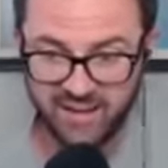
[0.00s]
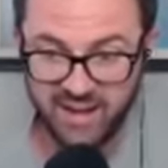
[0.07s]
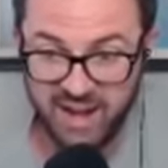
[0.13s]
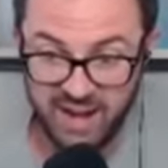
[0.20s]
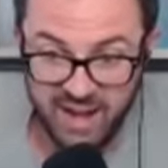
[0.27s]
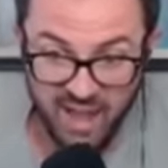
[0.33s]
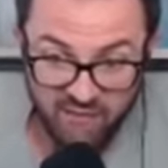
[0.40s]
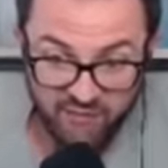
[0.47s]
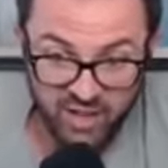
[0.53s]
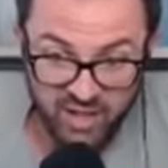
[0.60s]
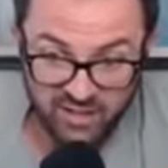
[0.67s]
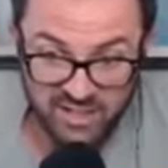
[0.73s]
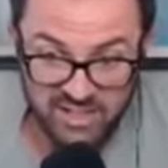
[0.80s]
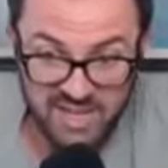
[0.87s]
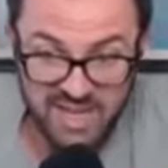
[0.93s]
Not yeah.
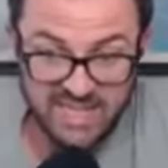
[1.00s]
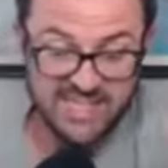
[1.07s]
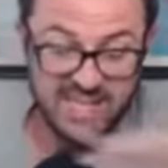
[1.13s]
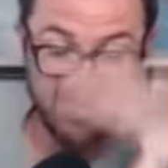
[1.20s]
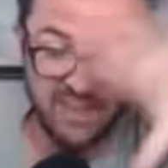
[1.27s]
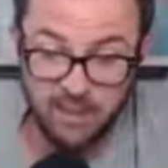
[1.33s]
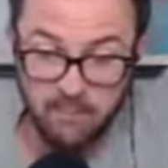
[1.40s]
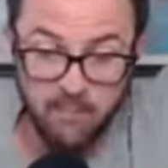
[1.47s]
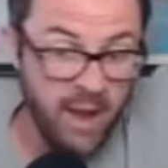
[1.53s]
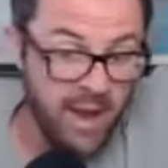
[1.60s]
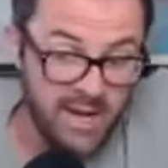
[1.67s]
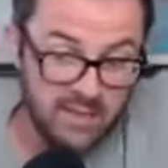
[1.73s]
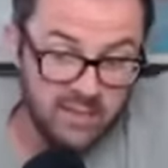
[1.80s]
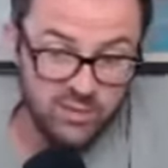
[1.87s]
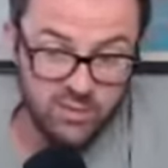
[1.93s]
FLDS, like the
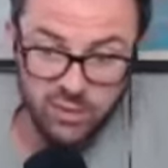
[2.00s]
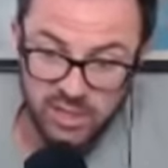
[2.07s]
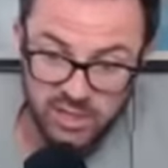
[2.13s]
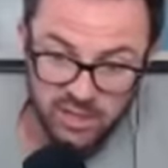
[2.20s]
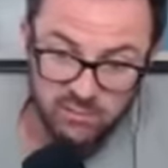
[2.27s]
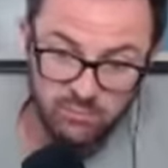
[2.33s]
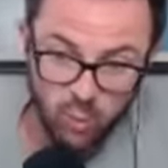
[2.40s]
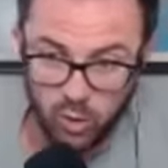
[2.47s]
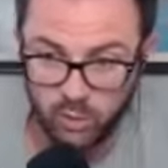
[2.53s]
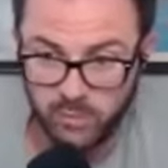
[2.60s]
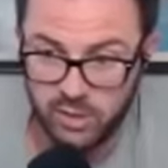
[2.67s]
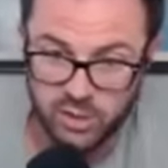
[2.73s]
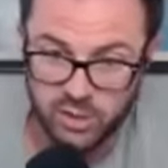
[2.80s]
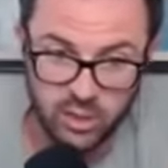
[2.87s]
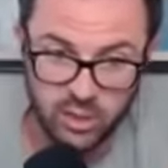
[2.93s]
mainstream
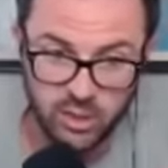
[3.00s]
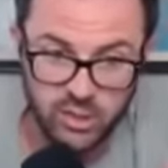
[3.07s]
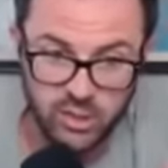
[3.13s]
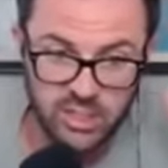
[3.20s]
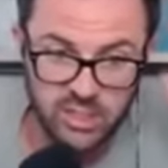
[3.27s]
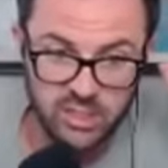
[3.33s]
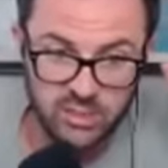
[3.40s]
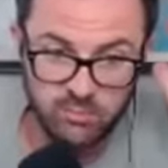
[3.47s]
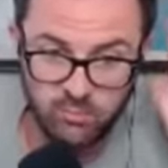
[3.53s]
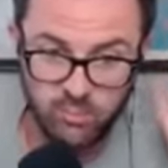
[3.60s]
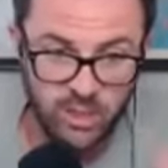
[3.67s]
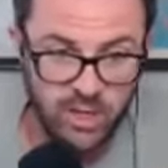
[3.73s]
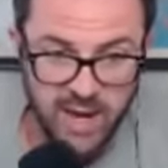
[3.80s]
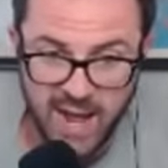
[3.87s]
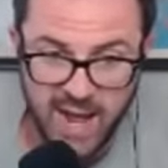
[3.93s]
Mormon church is
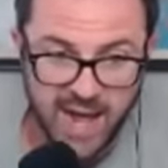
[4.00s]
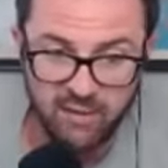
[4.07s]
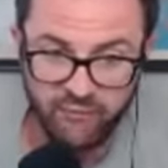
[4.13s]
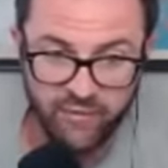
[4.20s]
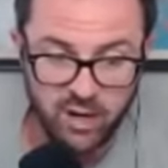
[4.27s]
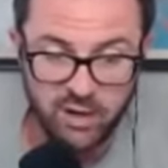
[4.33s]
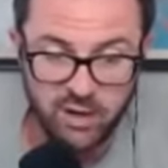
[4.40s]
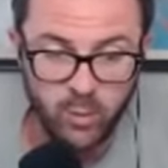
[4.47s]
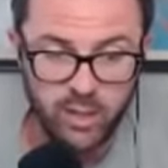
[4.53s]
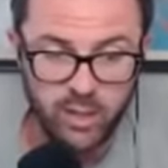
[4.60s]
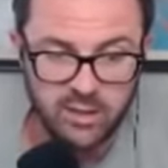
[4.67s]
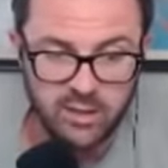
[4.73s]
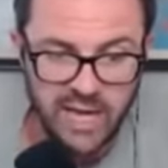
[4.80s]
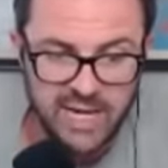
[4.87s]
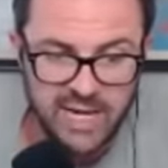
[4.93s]
not very
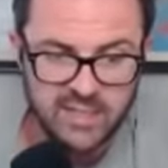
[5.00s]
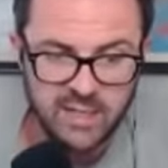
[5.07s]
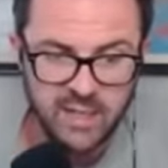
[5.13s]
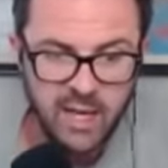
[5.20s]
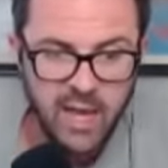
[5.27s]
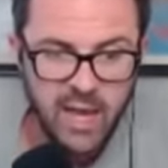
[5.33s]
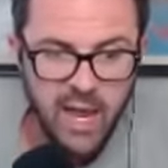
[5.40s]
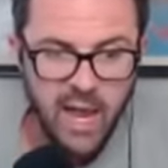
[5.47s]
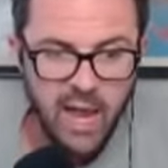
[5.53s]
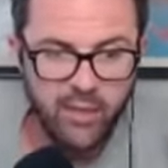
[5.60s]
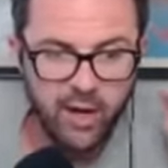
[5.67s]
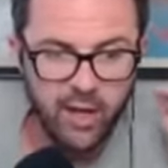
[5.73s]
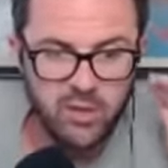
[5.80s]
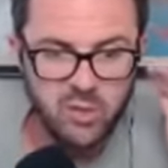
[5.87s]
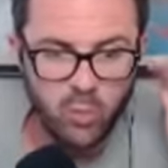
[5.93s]
well liked. And
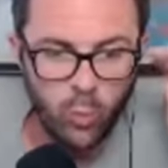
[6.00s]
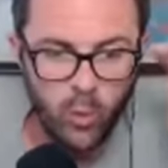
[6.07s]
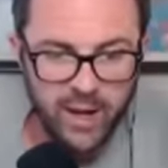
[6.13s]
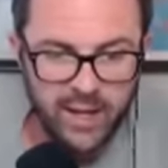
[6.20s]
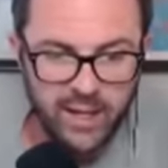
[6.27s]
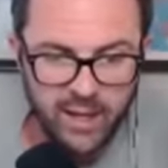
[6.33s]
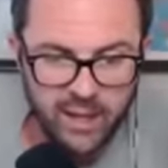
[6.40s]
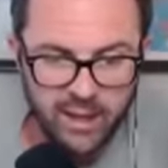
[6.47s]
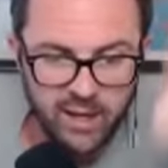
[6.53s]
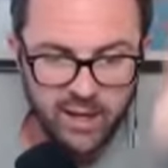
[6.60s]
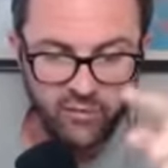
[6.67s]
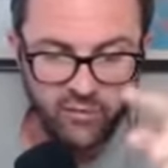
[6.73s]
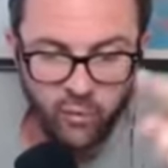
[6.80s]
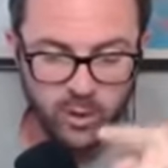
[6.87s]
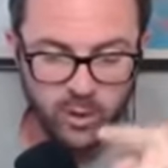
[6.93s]
then it goes Wicca at
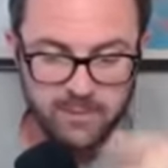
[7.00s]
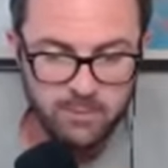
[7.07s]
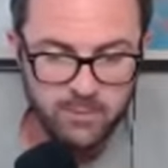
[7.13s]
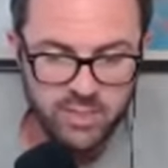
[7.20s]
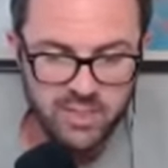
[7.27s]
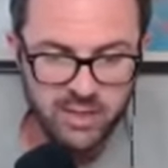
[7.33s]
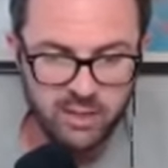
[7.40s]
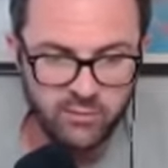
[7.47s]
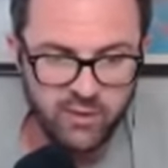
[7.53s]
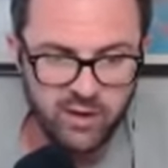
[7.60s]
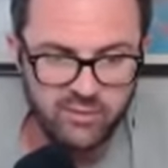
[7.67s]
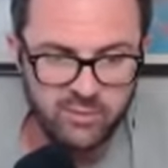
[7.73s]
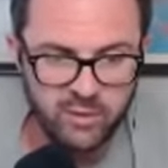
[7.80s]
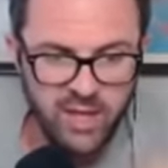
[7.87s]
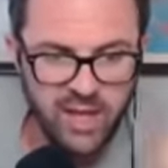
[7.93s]
40%
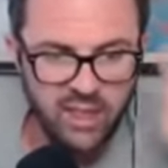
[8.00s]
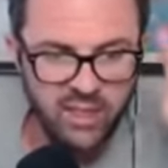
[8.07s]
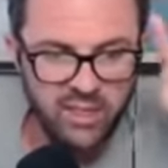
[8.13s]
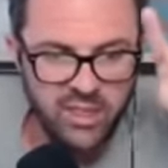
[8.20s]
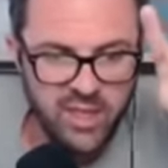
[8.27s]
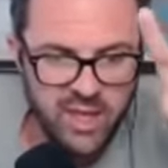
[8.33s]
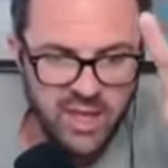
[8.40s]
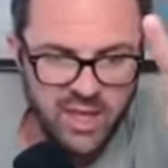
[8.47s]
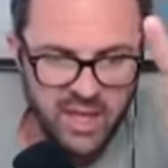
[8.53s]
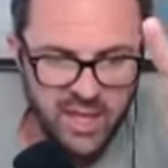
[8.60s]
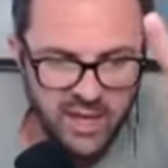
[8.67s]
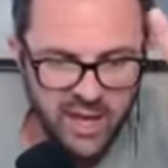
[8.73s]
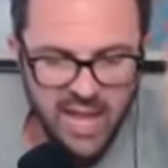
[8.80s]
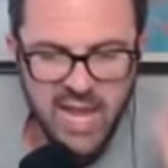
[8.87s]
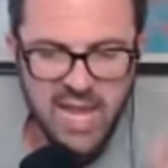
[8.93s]
unfavorable, and
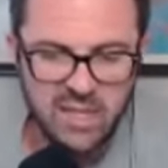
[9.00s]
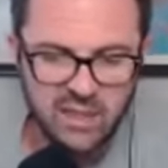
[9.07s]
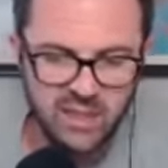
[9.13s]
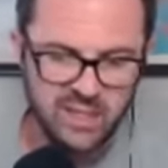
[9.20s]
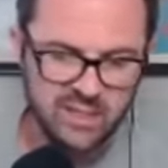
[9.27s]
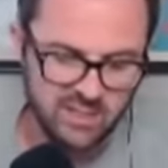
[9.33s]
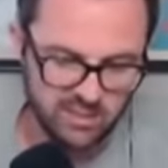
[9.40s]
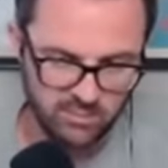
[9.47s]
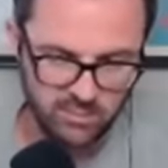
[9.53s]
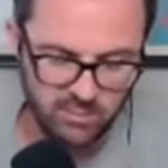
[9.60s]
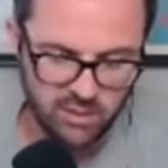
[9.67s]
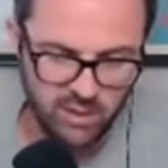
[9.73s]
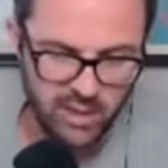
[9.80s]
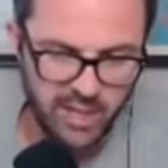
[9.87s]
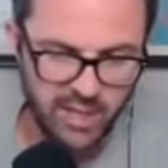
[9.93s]
then atheism
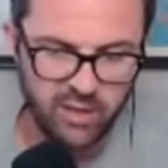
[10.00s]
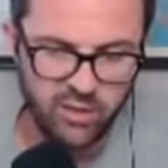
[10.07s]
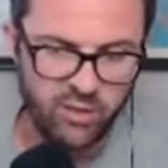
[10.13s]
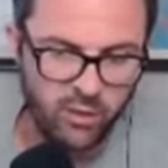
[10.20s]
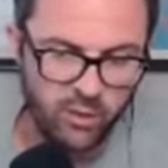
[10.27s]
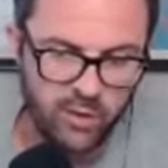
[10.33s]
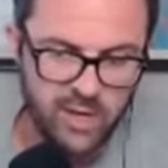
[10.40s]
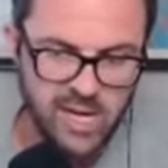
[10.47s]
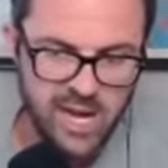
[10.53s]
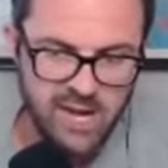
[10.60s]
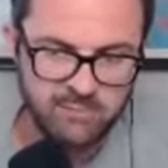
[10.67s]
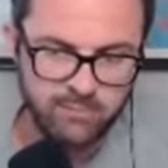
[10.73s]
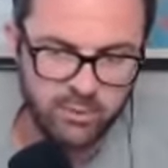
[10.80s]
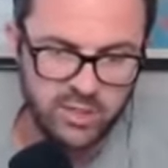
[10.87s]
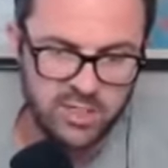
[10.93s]
at
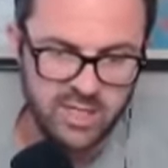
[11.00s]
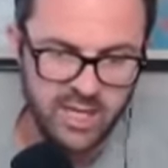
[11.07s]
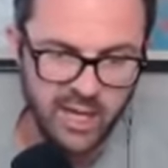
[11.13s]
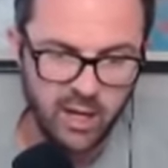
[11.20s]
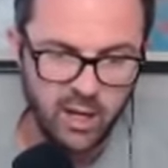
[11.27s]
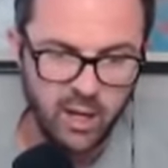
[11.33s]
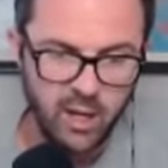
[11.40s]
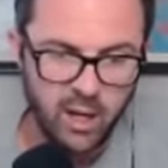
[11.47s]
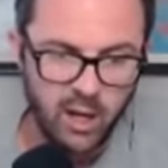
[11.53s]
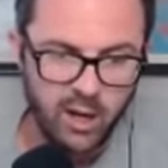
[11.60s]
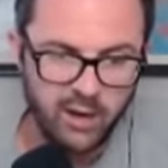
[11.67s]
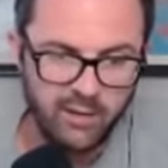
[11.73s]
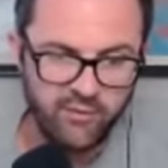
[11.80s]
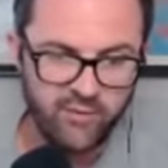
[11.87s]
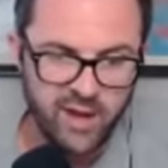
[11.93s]
38%. Mm.
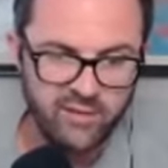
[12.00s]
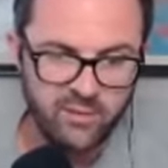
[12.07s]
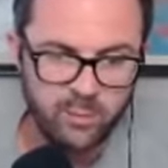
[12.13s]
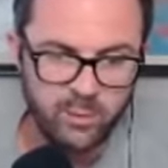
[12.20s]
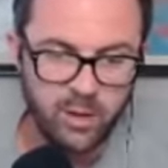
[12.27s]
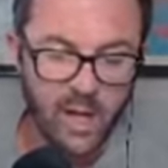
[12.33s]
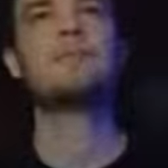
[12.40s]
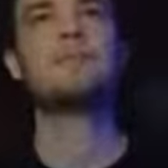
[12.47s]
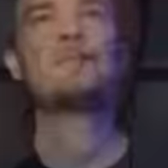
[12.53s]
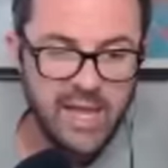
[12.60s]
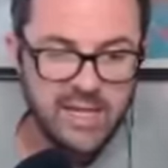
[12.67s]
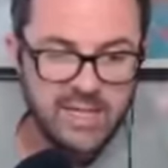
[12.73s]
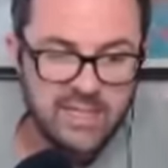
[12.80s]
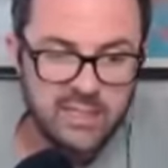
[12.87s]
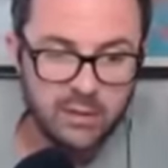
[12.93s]
unfavorable.
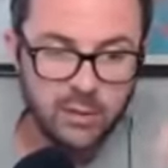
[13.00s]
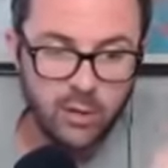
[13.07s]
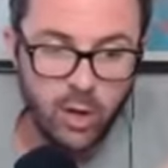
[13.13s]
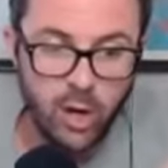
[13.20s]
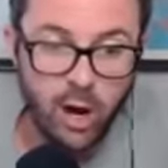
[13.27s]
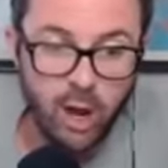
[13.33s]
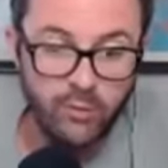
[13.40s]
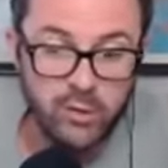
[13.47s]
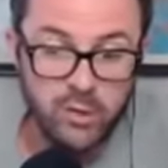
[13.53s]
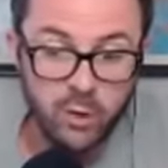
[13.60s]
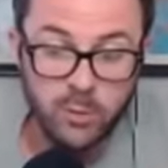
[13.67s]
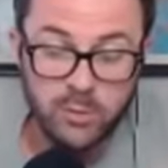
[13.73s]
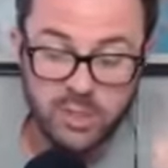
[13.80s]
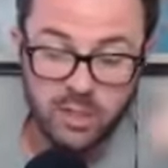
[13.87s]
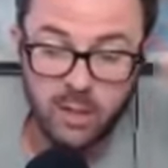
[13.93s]
It is the lar- of those
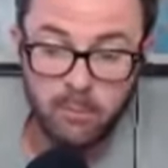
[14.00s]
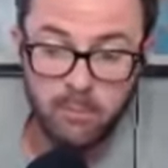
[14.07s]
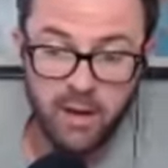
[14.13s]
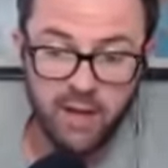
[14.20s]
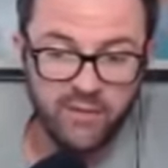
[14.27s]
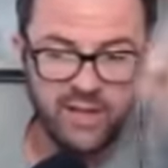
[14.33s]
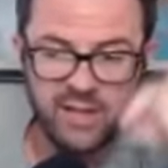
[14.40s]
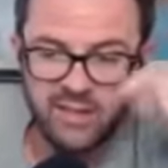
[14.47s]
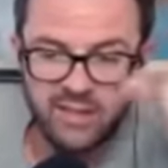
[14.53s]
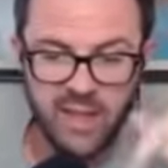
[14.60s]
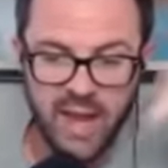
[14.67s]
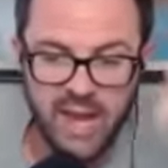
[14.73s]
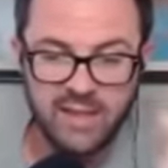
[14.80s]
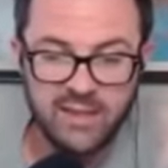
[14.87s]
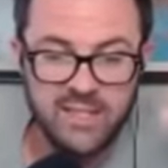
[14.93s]
groups that are above it.
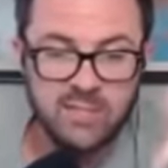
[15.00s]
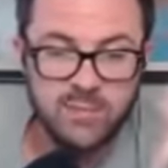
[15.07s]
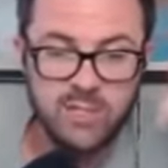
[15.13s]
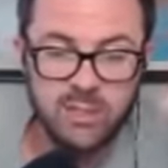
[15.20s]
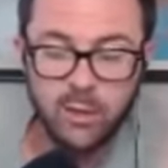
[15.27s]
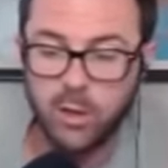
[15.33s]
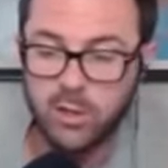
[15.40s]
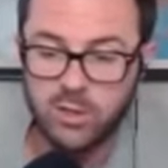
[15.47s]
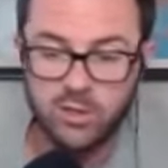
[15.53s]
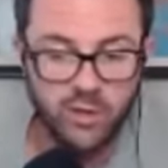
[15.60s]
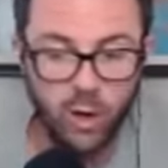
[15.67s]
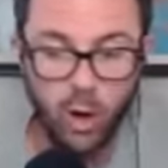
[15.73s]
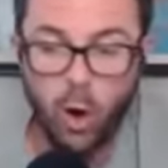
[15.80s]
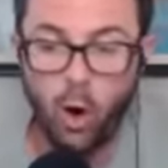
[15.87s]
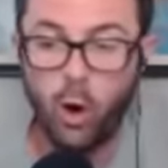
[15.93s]
Atheism is larger
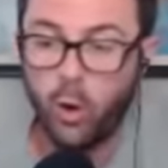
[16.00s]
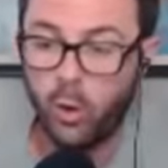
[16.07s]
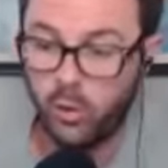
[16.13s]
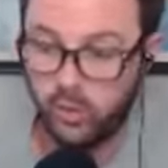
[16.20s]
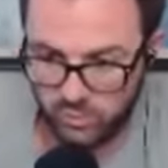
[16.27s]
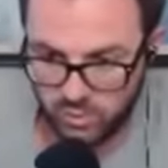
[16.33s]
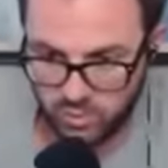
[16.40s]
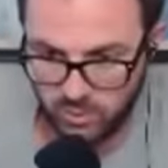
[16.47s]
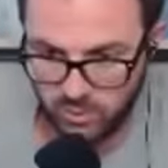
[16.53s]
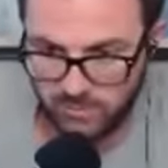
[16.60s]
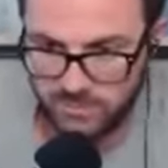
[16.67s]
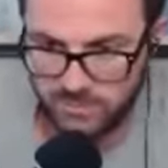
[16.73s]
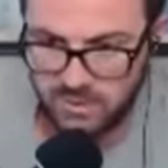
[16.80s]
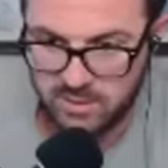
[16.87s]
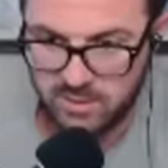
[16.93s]
than all those groups.